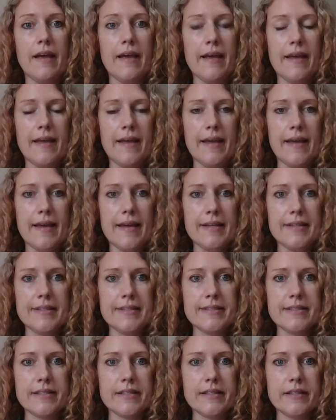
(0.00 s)

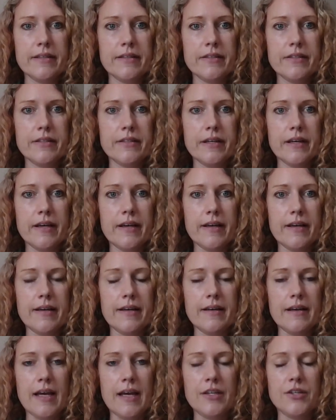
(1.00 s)
and
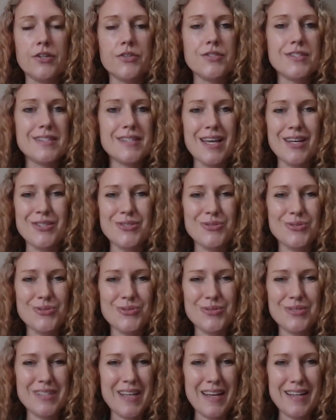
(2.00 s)
at your
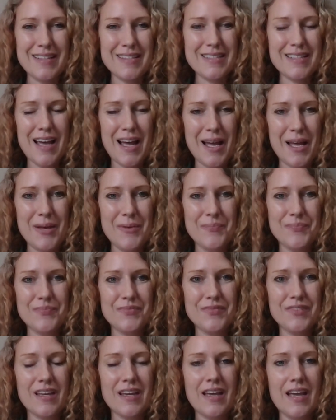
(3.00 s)
scheduled date and
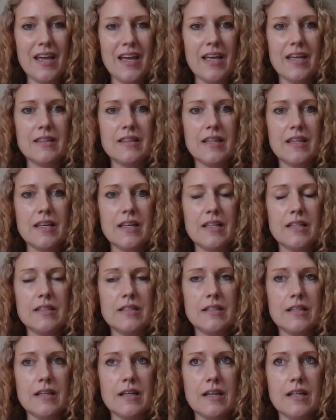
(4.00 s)
time, and
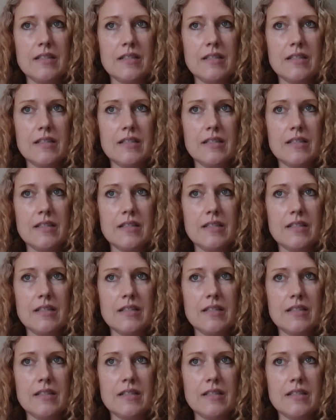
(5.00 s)
then